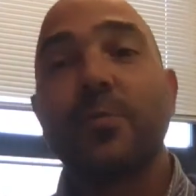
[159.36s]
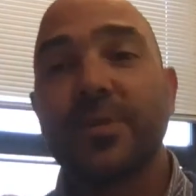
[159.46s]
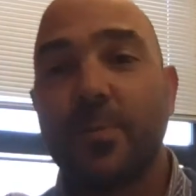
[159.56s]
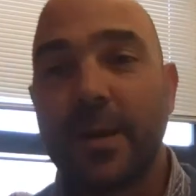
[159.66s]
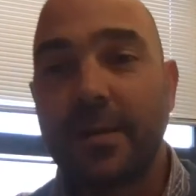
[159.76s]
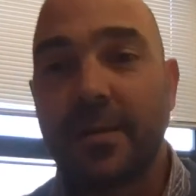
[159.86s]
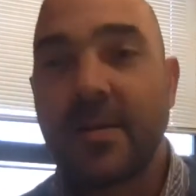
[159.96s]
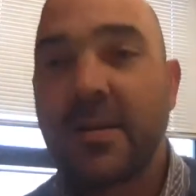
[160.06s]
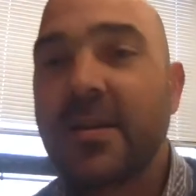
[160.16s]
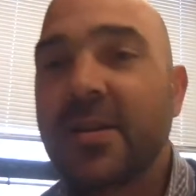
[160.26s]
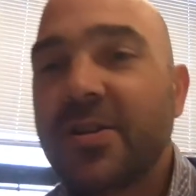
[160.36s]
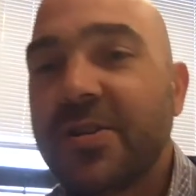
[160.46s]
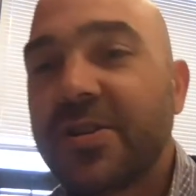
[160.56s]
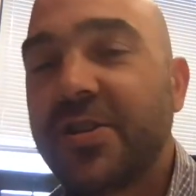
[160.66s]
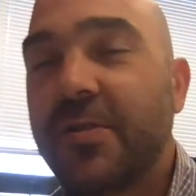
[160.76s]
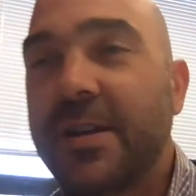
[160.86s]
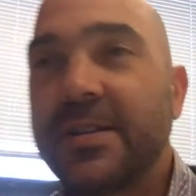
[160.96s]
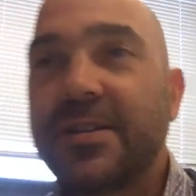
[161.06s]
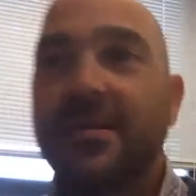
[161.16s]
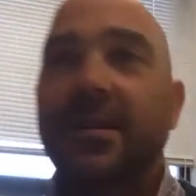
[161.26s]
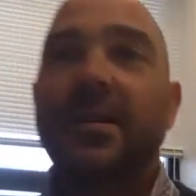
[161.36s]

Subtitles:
with students